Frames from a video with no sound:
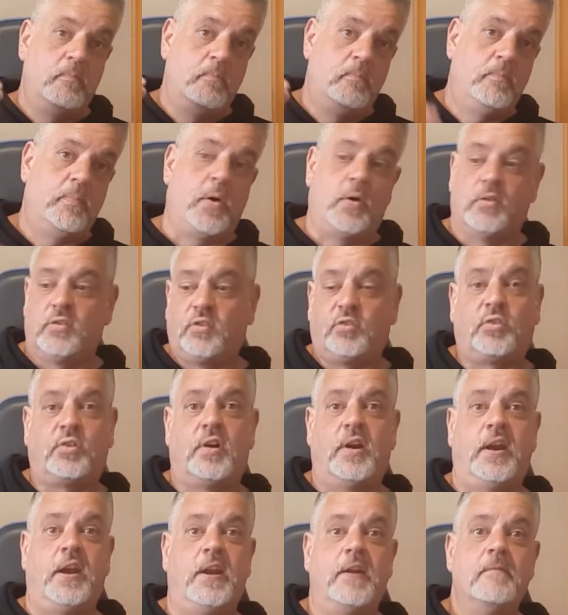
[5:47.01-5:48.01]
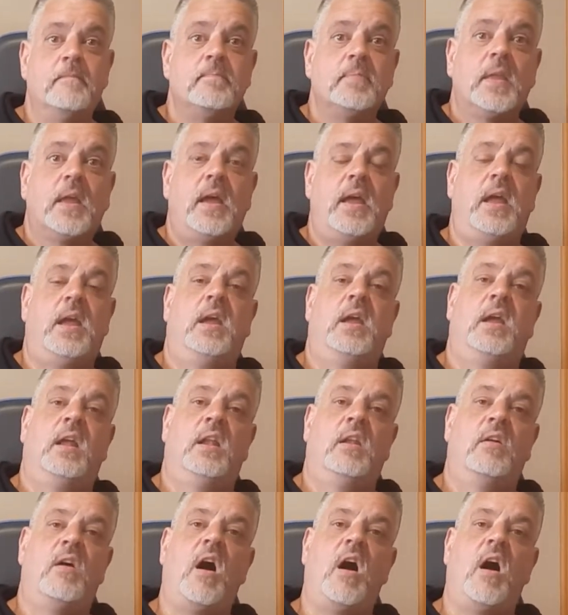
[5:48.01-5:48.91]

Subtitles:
box 3. And